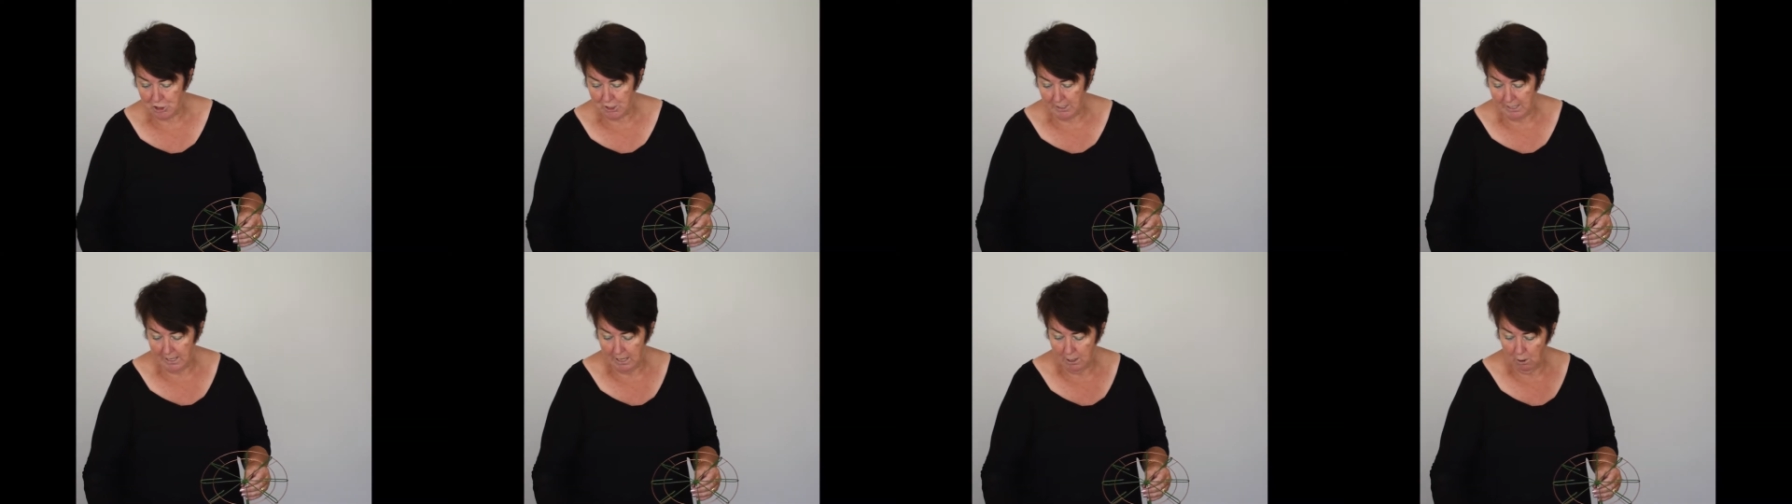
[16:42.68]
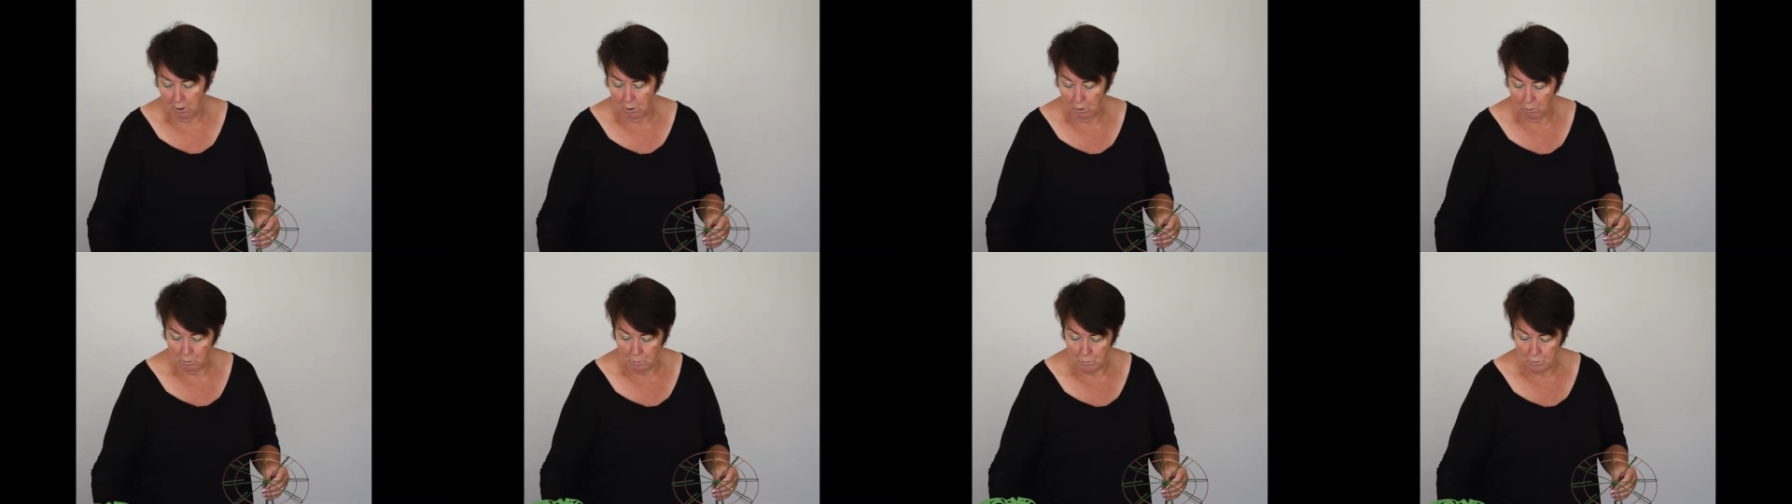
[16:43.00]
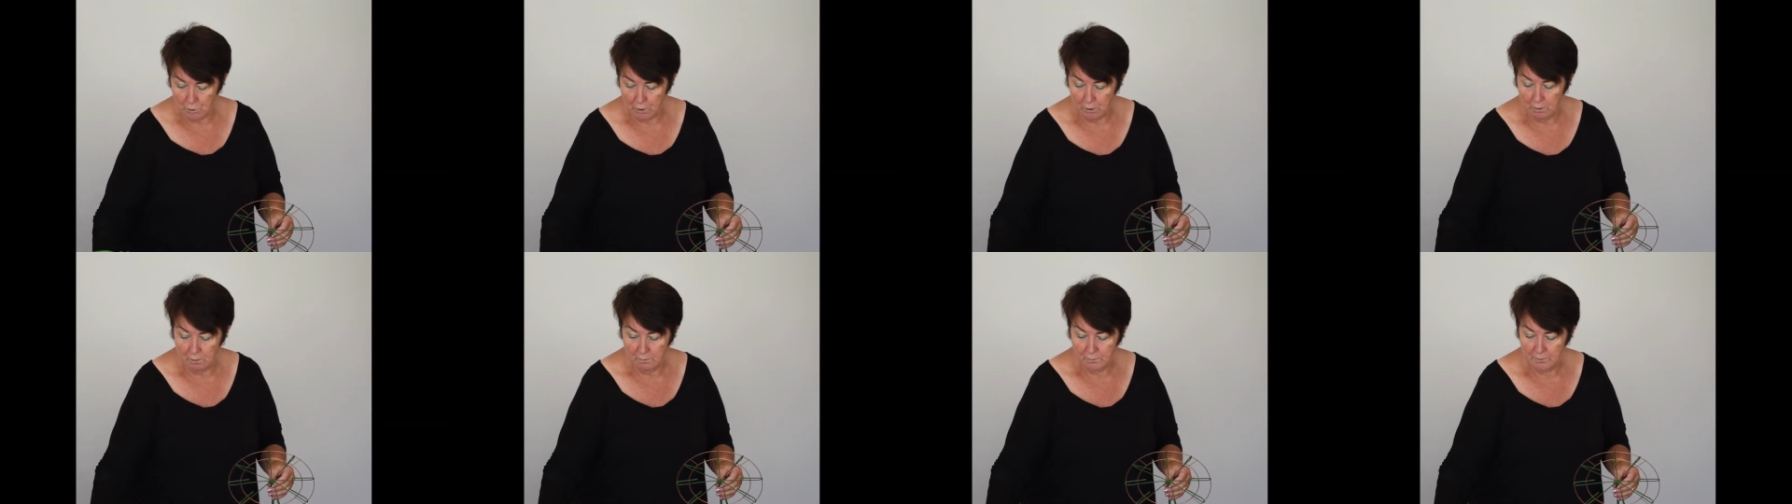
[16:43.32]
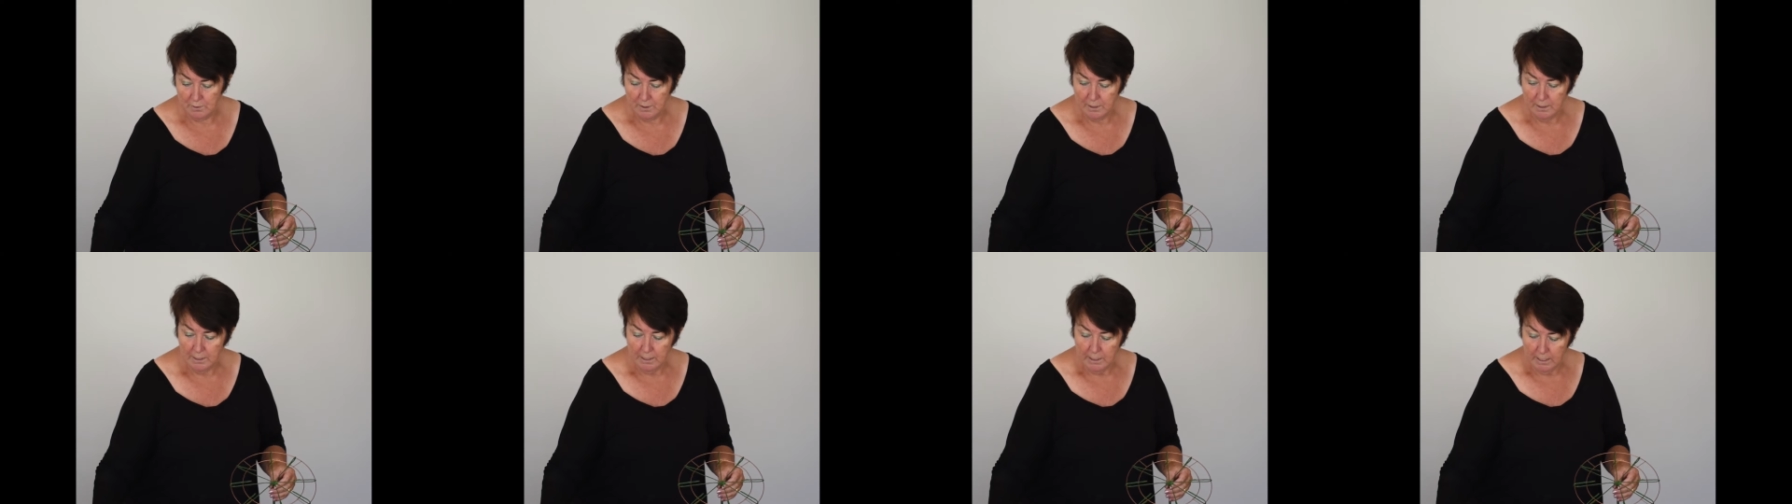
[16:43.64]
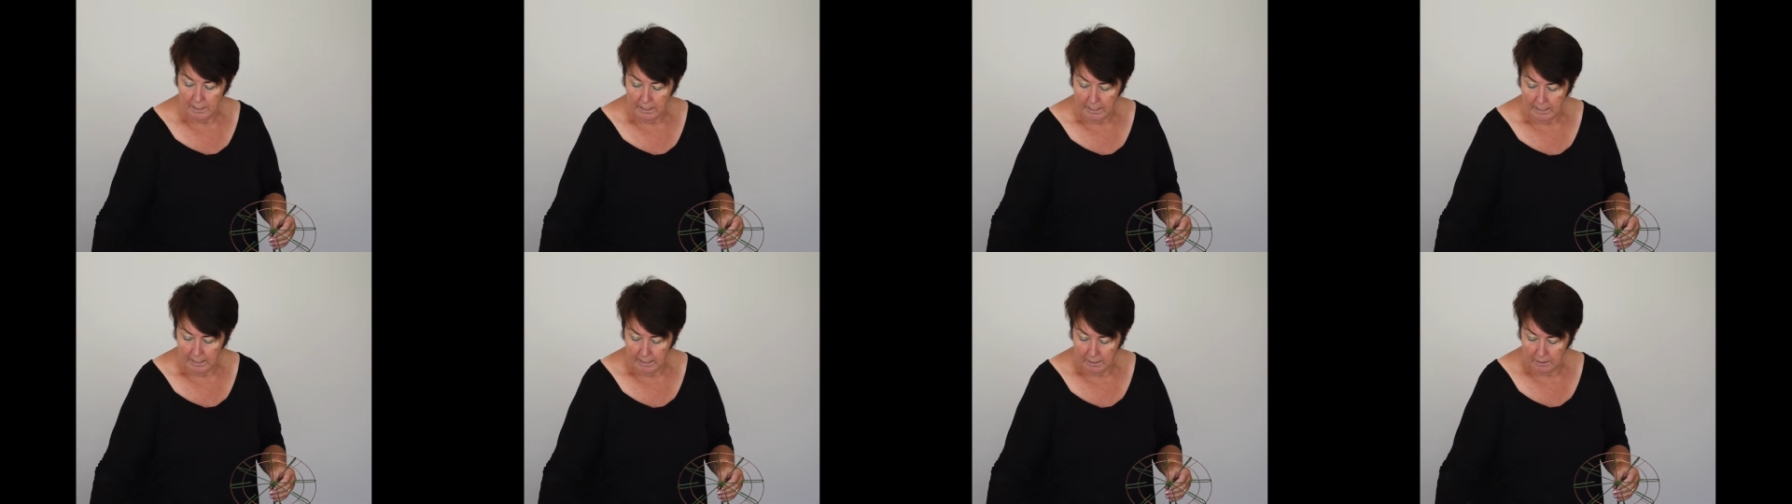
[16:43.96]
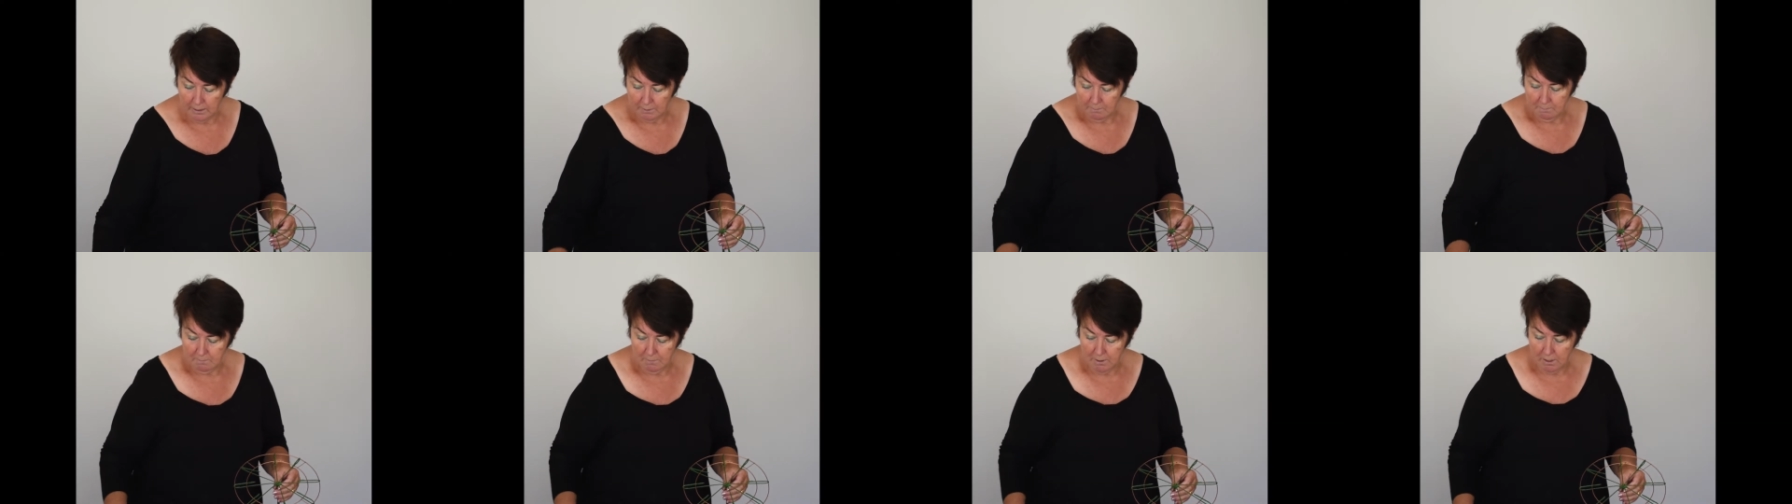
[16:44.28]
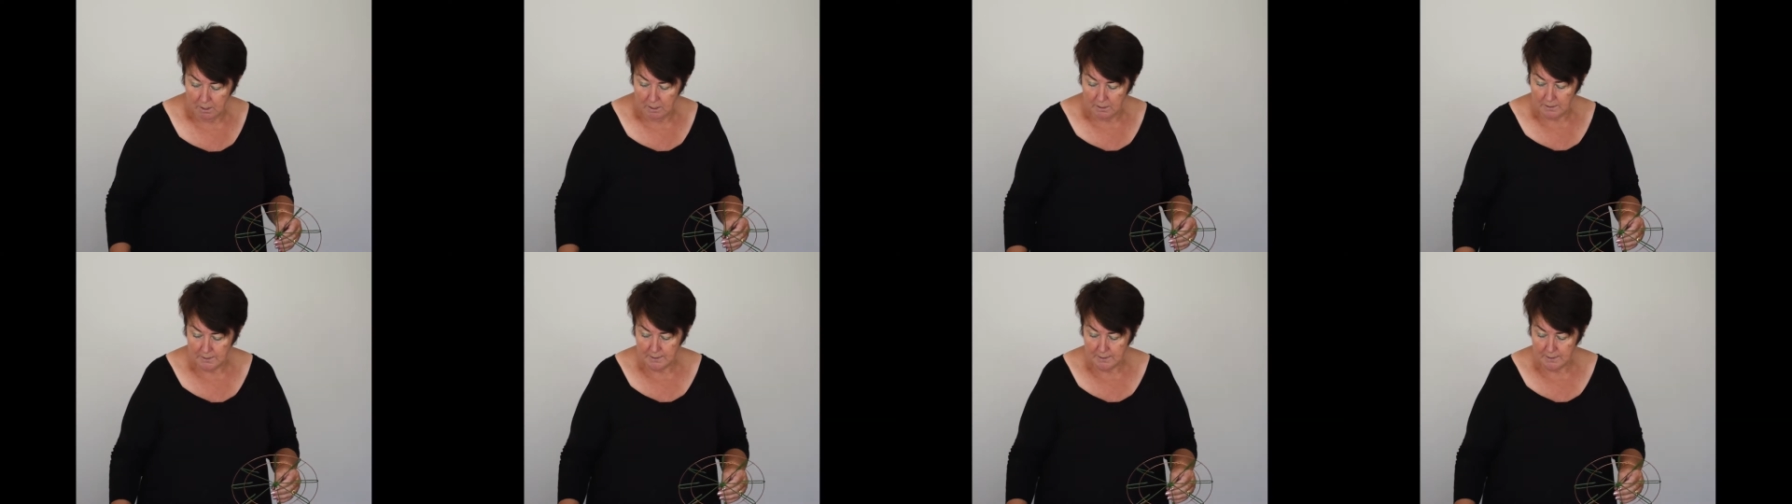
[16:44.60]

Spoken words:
to get hold of are